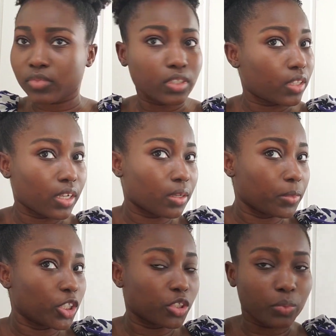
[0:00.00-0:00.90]
I think
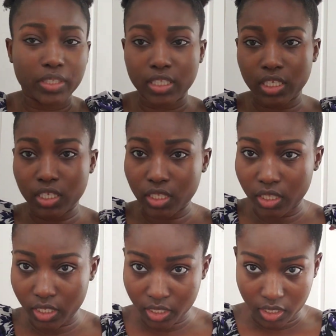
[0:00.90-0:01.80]
I'm good with
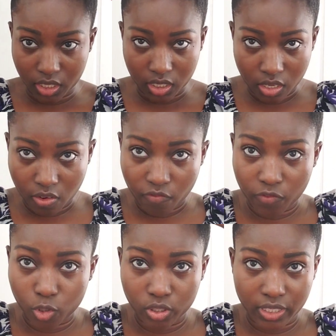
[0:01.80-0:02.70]
this
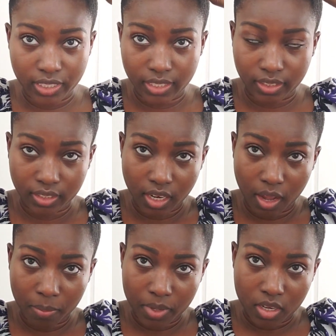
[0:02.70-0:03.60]
fullness at the
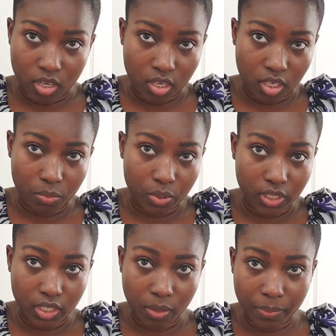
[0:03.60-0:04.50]
top. You can pull
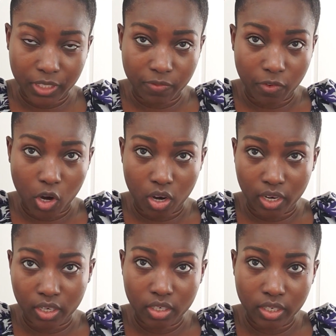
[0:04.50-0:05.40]
it up as
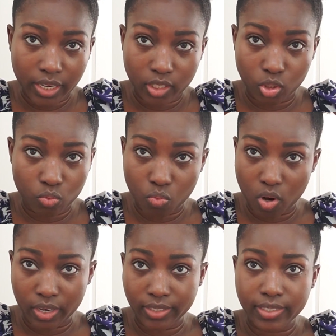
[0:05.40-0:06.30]
far as you
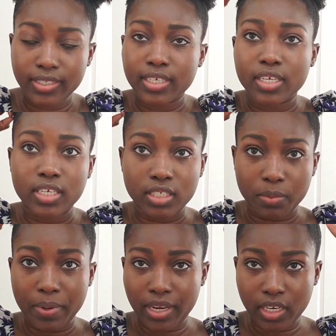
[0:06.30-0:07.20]
want,
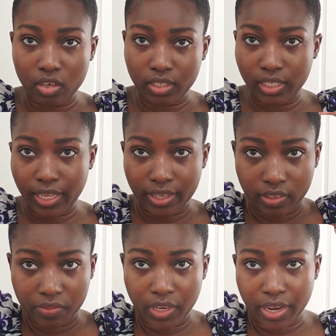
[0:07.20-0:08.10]
depending on the
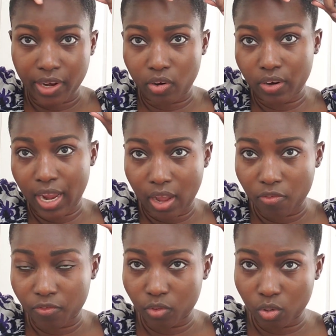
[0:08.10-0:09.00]
length of your hair or how
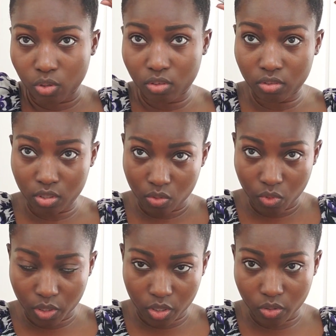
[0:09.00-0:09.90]
full you
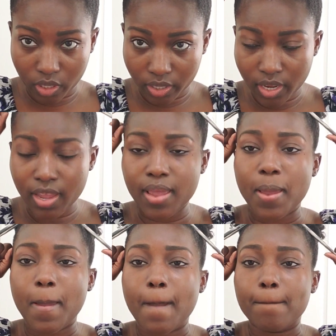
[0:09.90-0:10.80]
want your
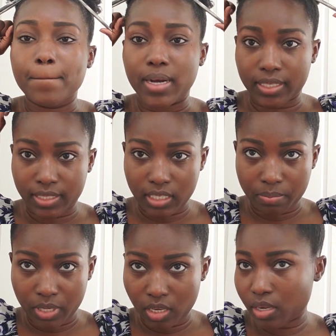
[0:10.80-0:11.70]
bun to
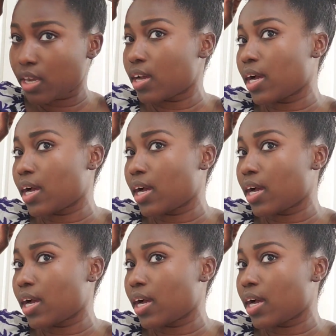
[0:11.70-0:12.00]
be.